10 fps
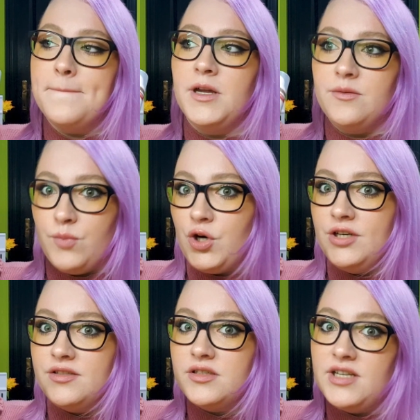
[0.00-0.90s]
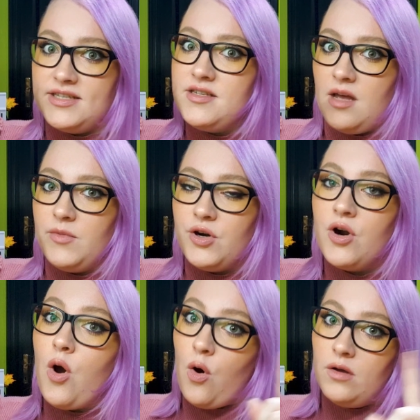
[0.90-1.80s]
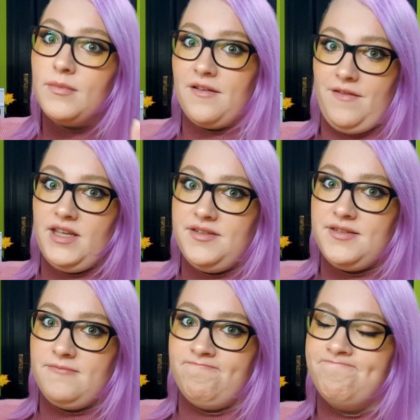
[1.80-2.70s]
been burnt this summer on my face.